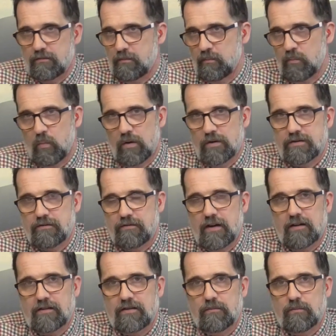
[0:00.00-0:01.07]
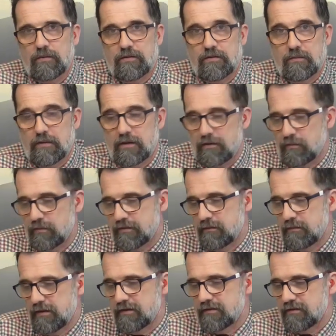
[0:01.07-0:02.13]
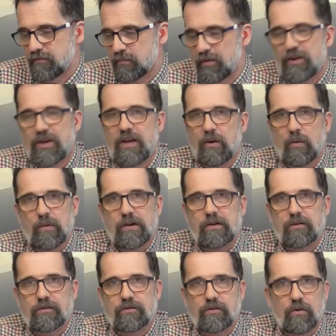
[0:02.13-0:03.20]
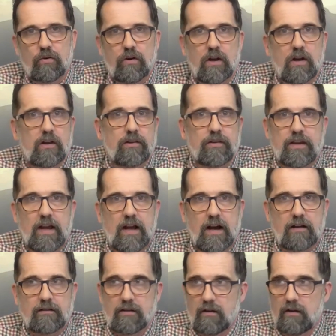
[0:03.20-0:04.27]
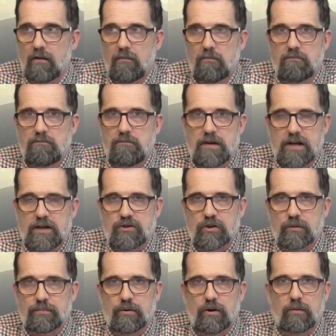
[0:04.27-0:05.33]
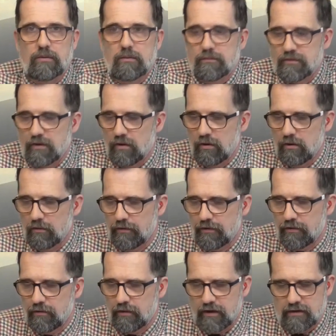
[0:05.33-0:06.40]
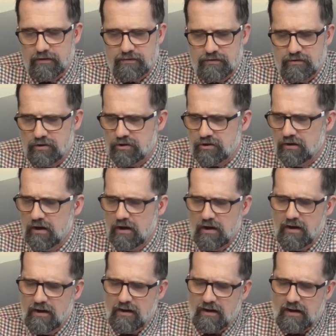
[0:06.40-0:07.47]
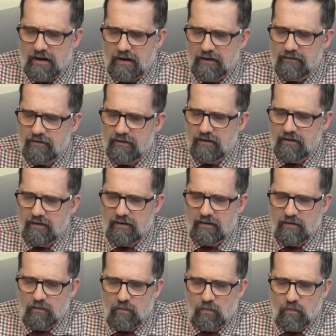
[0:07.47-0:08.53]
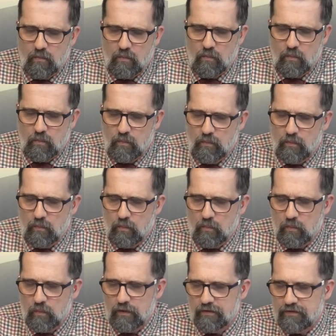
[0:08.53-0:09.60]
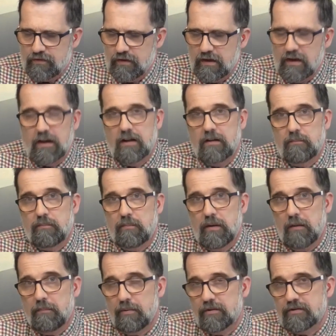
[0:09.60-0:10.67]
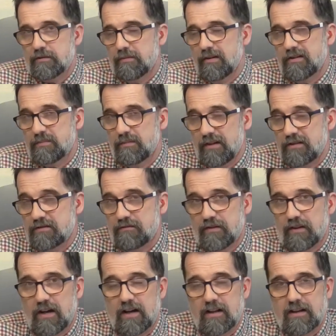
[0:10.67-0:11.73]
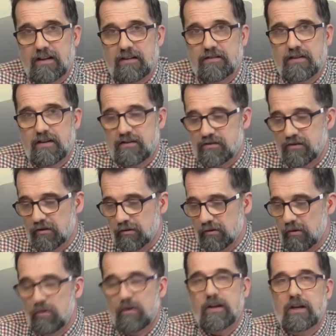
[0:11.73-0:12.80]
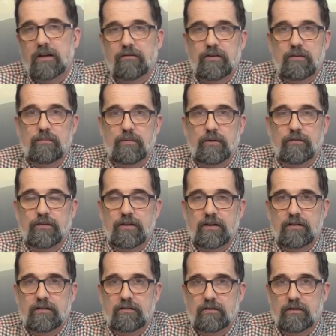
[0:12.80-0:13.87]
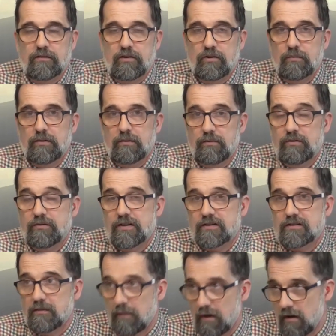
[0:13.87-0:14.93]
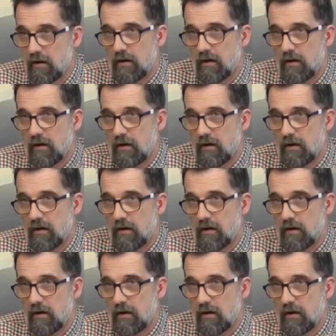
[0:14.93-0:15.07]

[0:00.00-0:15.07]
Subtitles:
once the vaccine was administered, within a week or so, they had major problems all through the institution. And we're seeing a possible explanation for that is the lowering of the human immune system